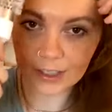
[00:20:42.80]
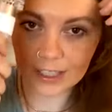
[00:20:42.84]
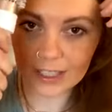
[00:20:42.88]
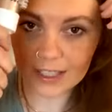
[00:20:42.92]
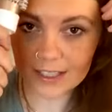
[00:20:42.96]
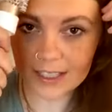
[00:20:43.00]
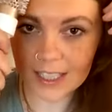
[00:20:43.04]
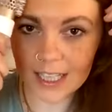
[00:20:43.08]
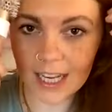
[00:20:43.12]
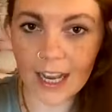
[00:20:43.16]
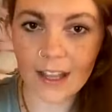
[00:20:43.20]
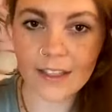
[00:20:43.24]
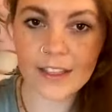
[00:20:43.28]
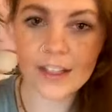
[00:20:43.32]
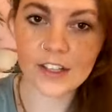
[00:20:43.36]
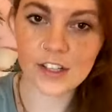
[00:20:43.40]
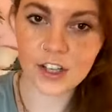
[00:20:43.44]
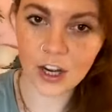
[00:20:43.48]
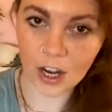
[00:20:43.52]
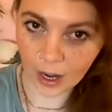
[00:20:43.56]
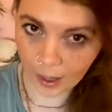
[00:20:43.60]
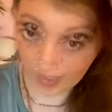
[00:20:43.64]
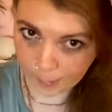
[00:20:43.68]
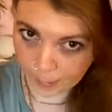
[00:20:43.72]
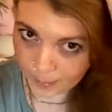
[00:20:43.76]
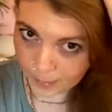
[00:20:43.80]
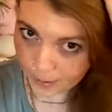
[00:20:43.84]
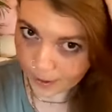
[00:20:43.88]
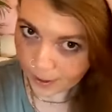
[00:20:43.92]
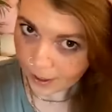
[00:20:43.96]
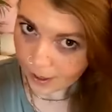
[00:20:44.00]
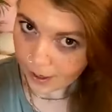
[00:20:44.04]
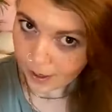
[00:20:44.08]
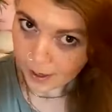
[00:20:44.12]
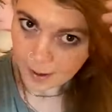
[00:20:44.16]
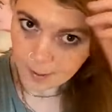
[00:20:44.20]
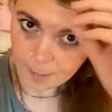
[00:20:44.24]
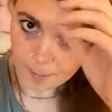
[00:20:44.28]
greasy at the top,
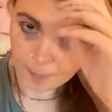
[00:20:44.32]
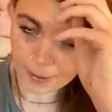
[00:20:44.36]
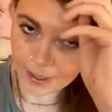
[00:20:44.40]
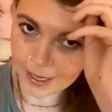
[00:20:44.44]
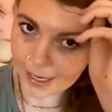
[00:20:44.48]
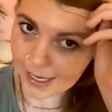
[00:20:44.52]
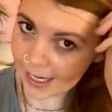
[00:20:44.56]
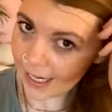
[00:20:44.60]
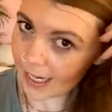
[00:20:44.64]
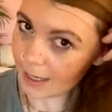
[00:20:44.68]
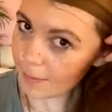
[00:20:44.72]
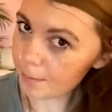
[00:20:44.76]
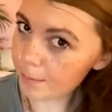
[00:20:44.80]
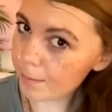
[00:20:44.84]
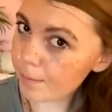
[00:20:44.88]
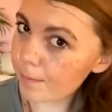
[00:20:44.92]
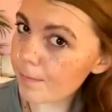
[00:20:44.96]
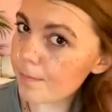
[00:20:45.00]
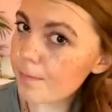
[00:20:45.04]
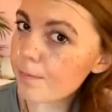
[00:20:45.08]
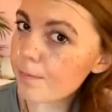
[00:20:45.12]
but it